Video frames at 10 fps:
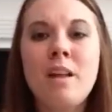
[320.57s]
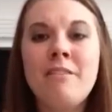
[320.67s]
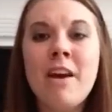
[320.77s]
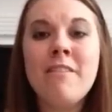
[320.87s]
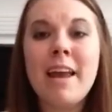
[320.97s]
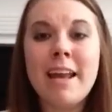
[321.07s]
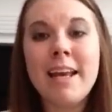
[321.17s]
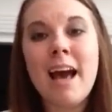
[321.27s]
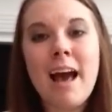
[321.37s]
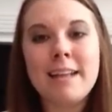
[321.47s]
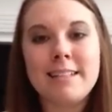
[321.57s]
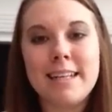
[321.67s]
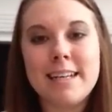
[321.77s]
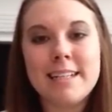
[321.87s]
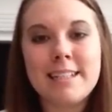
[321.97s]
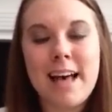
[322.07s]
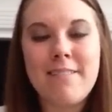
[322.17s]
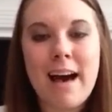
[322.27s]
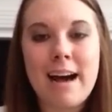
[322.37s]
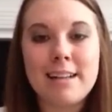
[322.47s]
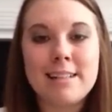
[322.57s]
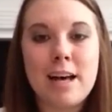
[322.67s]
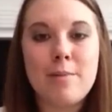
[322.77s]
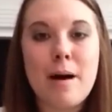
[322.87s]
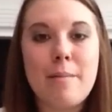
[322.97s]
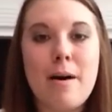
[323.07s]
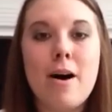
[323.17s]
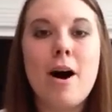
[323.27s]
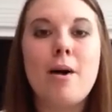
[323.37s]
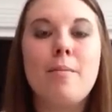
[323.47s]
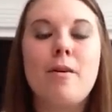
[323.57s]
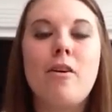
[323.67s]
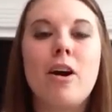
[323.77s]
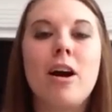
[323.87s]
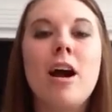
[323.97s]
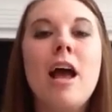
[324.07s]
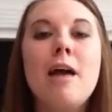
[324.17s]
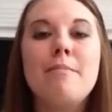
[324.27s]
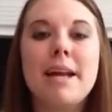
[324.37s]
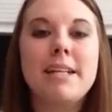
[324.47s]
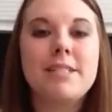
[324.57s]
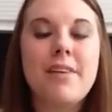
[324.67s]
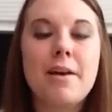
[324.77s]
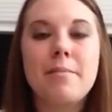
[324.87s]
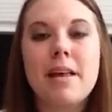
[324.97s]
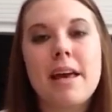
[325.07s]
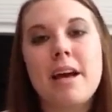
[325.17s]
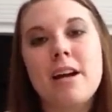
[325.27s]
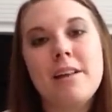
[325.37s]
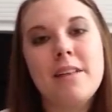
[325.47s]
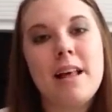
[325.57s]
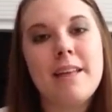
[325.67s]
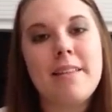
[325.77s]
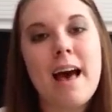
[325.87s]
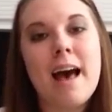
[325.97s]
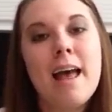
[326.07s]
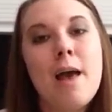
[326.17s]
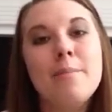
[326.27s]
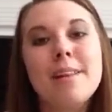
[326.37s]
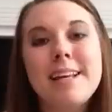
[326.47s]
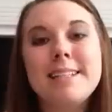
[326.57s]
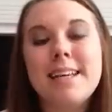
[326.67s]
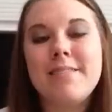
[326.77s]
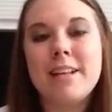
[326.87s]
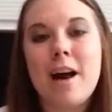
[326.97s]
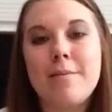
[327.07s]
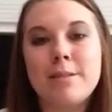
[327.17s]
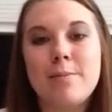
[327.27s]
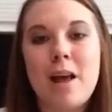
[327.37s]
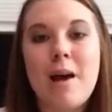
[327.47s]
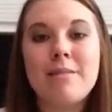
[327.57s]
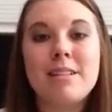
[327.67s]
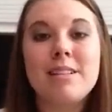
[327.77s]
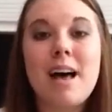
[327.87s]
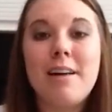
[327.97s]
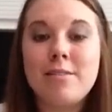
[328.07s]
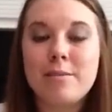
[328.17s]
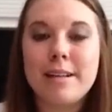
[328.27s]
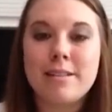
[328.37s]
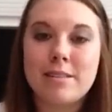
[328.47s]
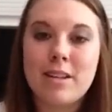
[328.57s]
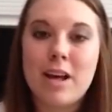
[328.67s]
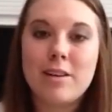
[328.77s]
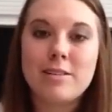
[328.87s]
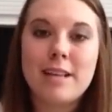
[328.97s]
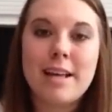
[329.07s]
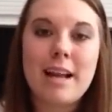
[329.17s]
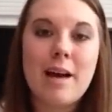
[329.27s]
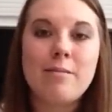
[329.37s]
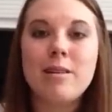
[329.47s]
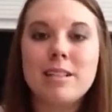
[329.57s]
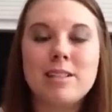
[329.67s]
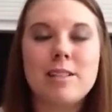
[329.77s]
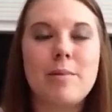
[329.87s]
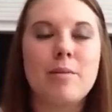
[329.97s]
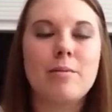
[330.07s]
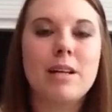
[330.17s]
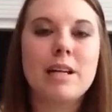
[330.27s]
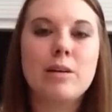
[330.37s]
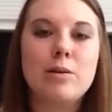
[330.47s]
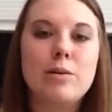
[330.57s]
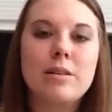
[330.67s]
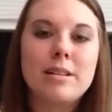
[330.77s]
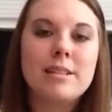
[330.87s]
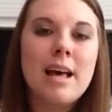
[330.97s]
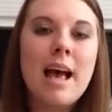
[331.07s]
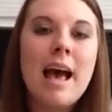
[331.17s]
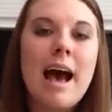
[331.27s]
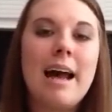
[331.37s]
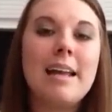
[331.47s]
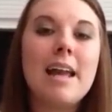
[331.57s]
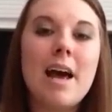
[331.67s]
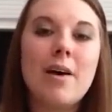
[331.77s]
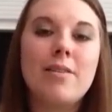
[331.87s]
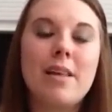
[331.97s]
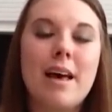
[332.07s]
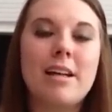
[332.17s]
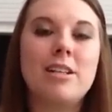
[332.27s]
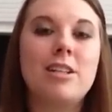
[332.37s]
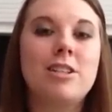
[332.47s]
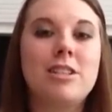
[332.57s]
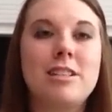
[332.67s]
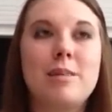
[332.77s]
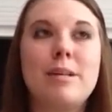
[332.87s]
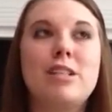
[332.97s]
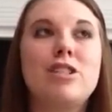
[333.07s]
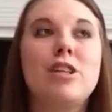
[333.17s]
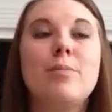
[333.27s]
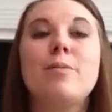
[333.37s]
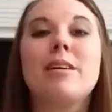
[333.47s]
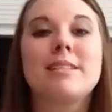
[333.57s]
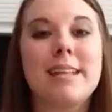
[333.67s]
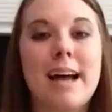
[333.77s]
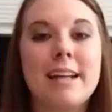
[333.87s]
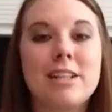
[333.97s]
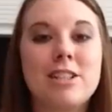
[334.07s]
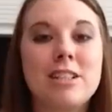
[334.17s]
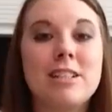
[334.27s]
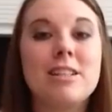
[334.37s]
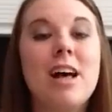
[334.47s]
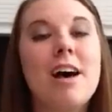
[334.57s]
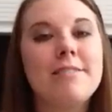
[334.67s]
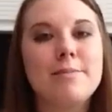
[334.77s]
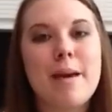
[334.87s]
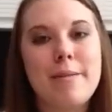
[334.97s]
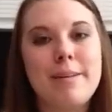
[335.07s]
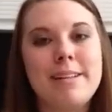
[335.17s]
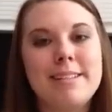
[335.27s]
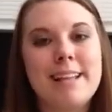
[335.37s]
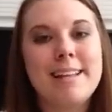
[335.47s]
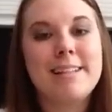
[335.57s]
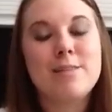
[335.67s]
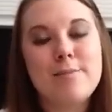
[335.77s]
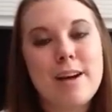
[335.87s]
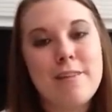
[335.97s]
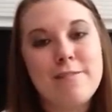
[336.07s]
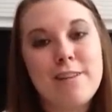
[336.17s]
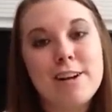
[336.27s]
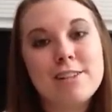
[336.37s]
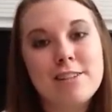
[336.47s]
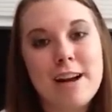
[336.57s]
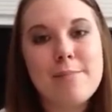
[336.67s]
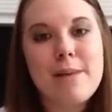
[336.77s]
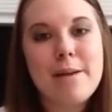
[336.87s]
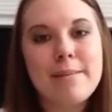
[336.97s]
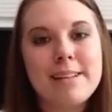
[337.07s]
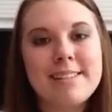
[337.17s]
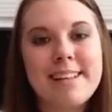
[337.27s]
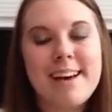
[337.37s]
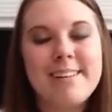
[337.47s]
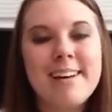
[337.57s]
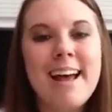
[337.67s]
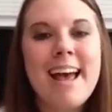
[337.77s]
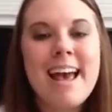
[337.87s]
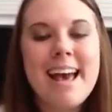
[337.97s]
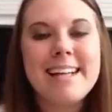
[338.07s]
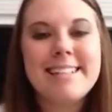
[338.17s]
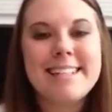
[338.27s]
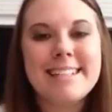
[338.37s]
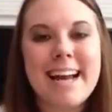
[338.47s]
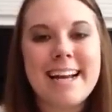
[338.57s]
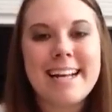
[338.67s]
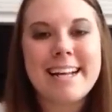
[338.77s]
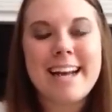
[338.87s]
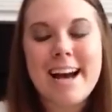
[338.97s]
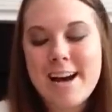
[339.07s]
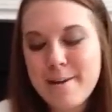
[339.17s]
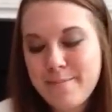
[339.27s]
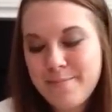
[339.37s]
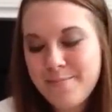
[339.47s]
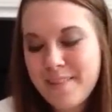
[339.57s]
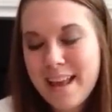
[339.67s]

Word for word: if you have any ideas of how to tell my mom or Mandy's family or anything like that, please leave in the comments below. I would love to read through those. And I want to do something really cool because I know that she's going to be super excited. She loves babies, and this will be her first grandbaby. So it's exciting. Um,